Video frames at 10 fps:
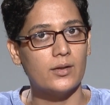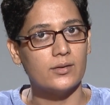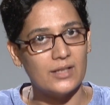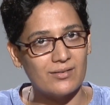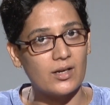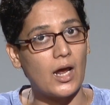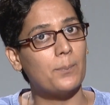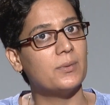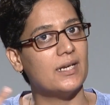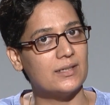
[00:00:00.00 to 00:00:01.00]
they were
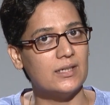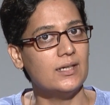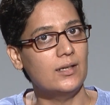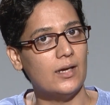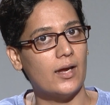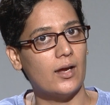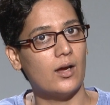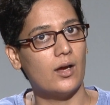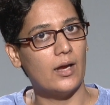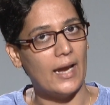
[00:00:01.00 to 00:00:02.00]
updated
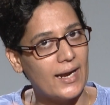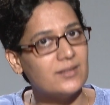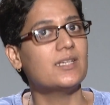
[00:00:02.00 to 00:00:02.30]
at